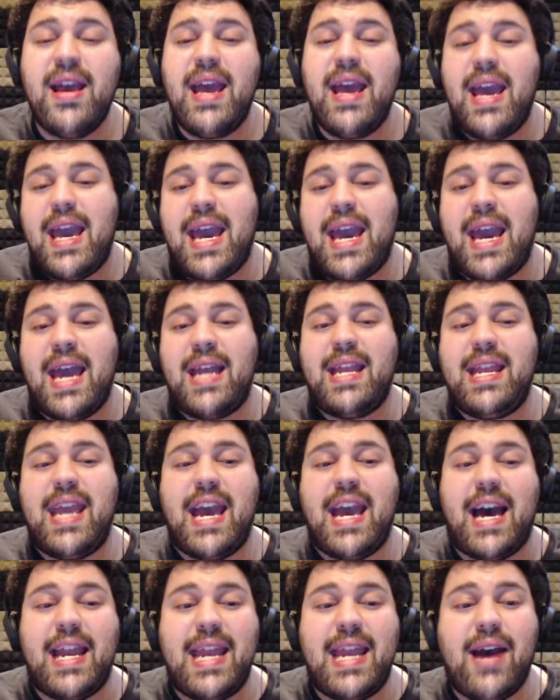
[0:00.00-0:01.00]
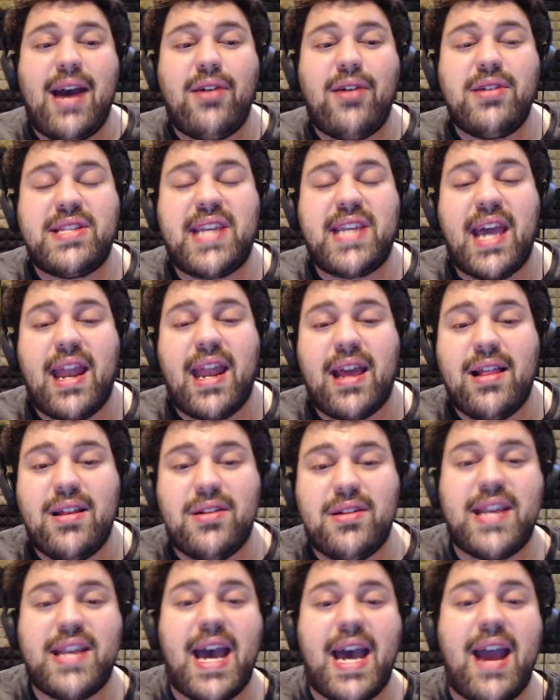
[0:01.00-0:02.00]
And yeah, now it's getting a
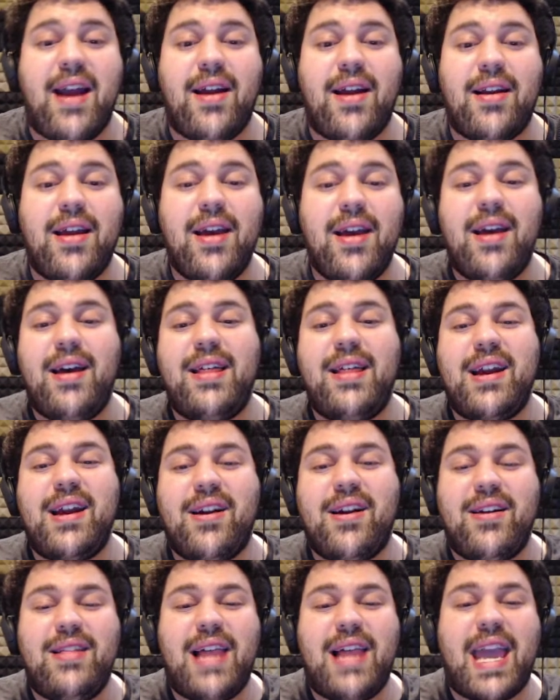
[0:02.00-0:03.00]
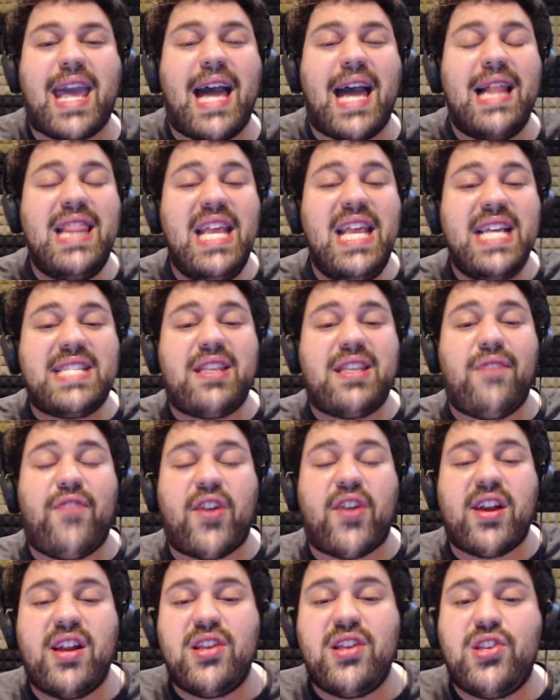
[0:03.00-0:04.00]
little tired. Or like, at least if you're
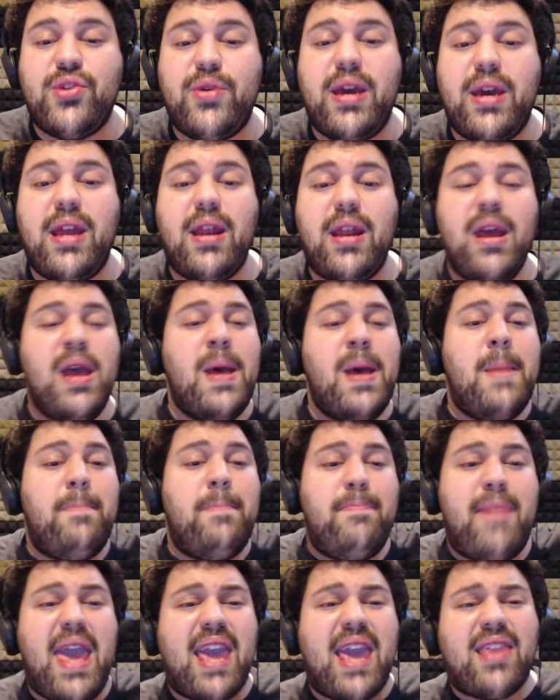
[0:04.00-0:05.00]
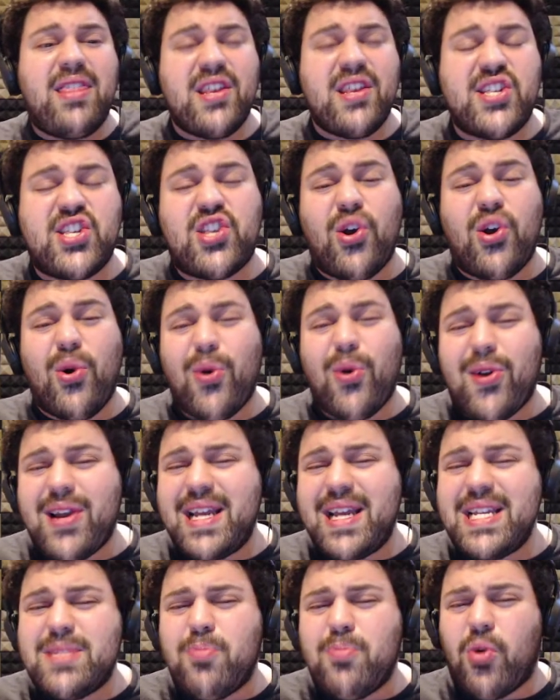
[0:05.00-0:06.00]
going to do it, make the
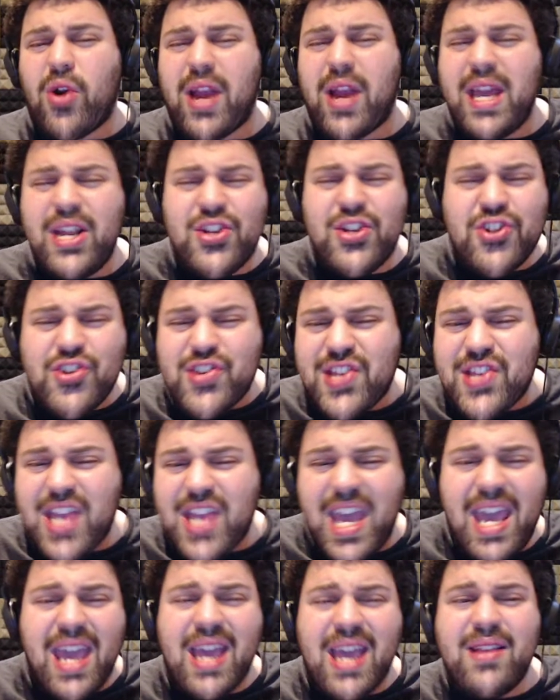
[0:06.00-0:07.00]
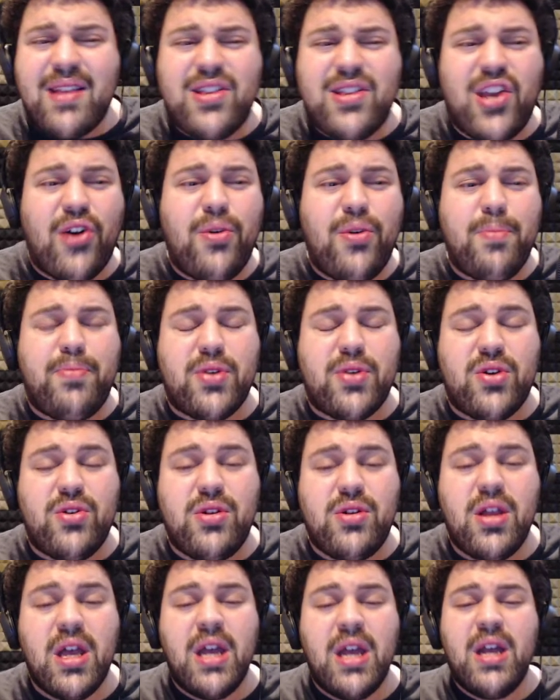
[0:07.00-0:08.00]
stories more interesting. Don't
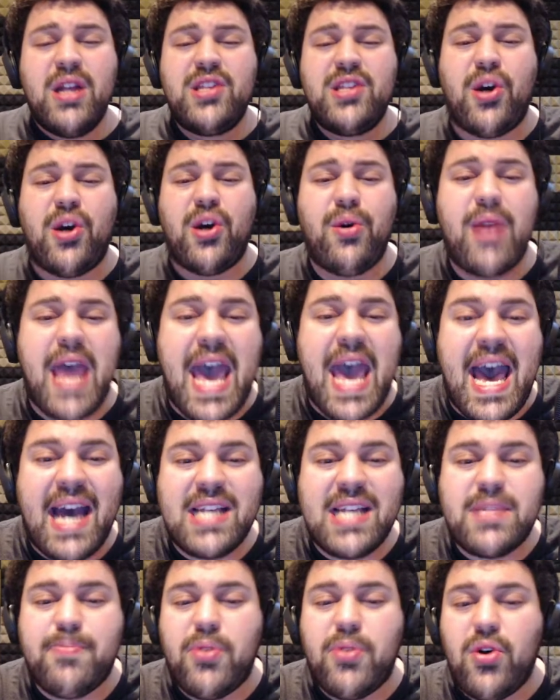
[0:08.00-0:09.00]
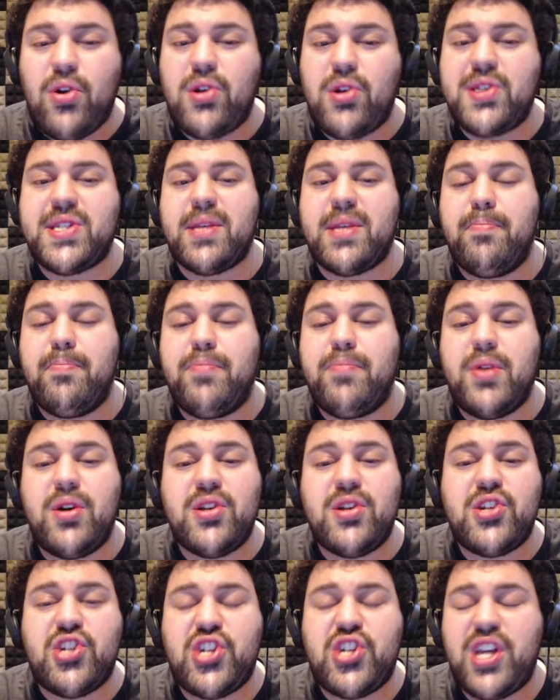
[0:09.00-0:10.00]
pull some
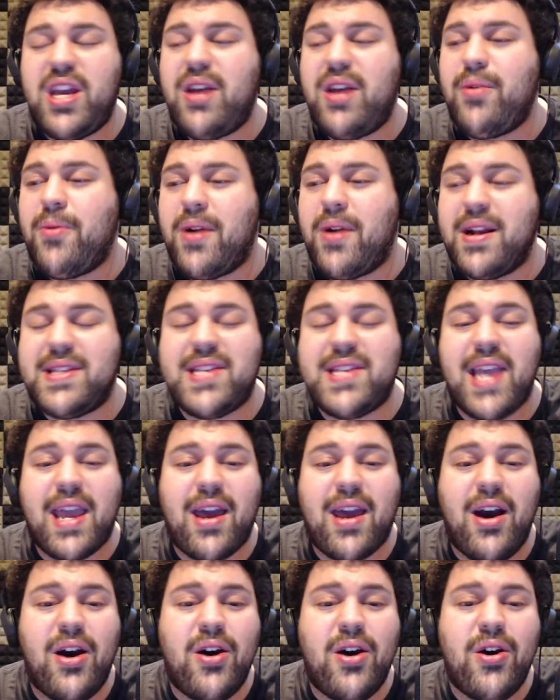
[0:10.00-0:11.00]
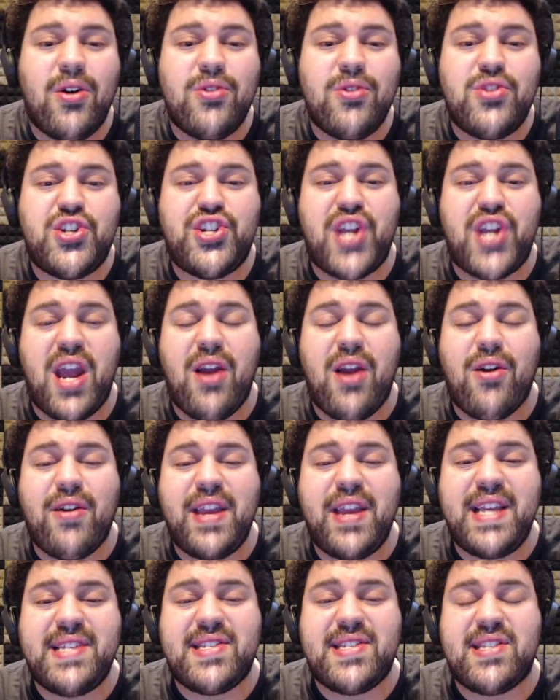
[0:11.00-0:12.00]
bullshit where it's like, oh,
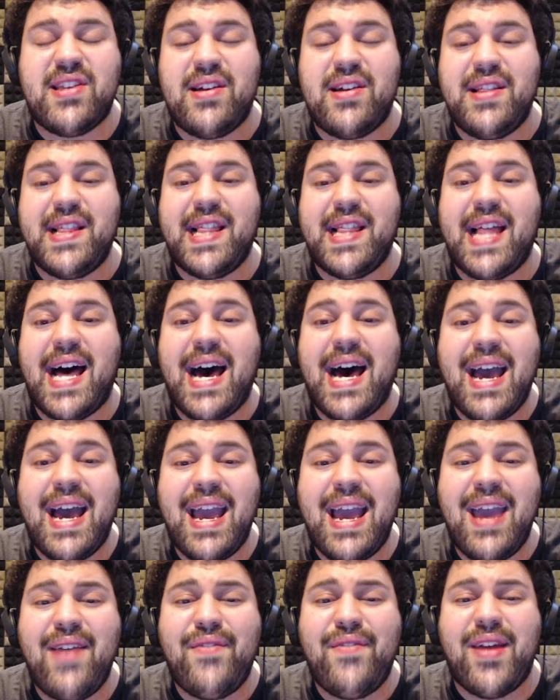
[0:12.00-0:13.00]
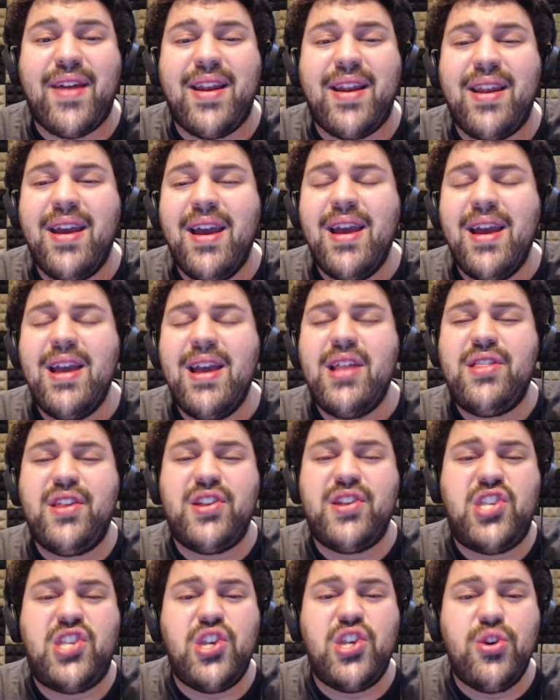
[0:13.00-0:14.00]
Sherry's still alive and the
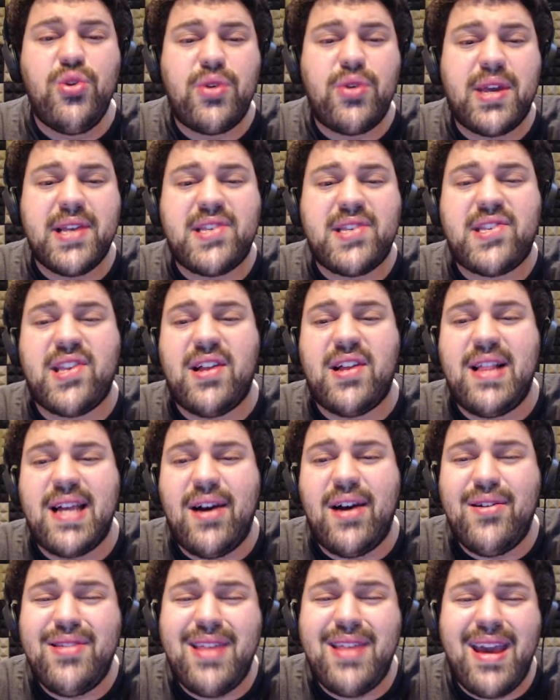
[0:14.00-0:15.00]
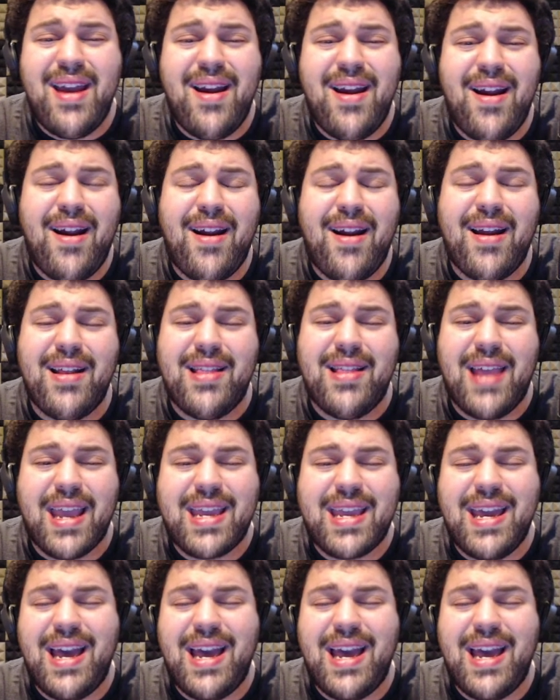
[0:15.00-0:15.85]
Duke is still out there, and like